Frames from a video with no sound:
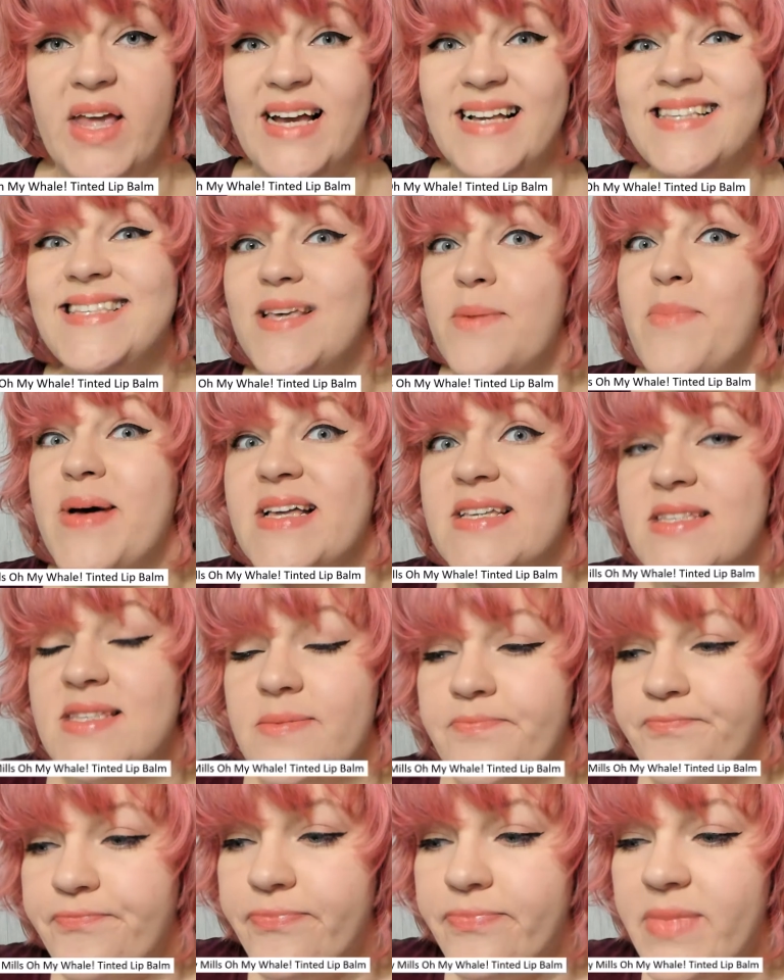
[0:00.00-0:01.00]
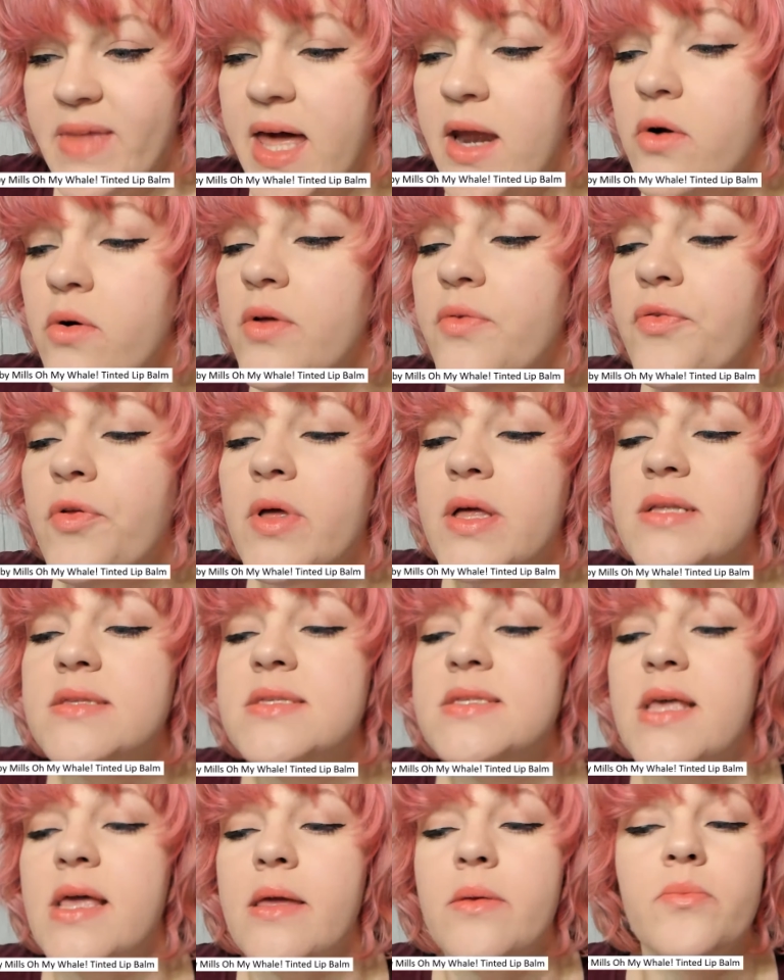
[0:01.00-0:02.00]
It's a mess. I don't know if you can
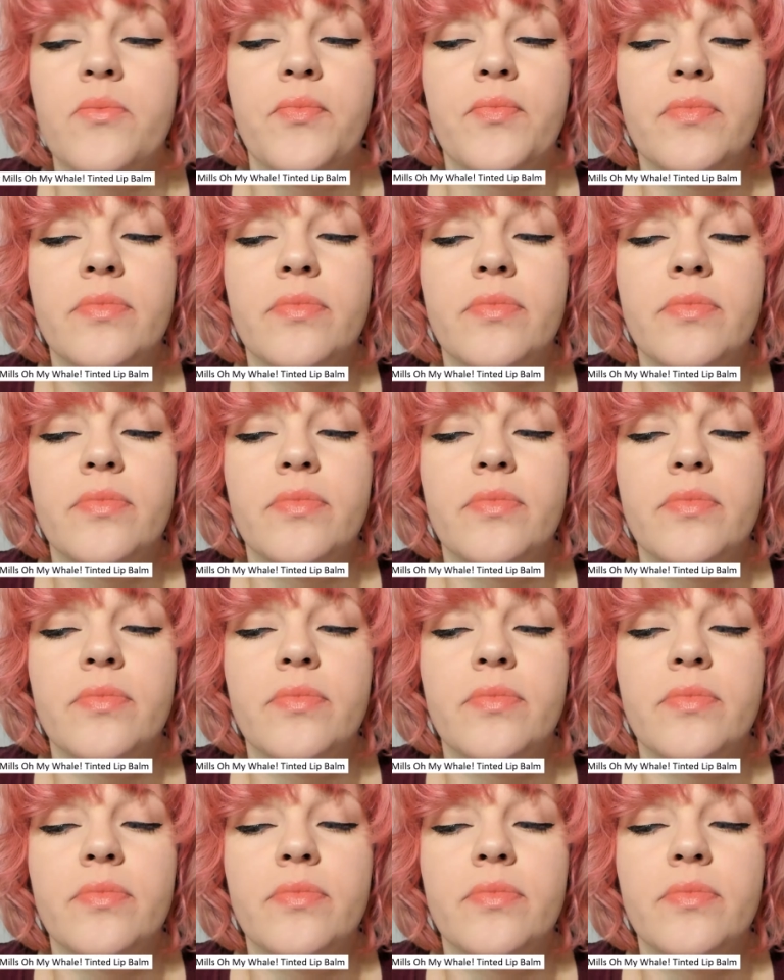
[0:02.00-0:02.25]
see,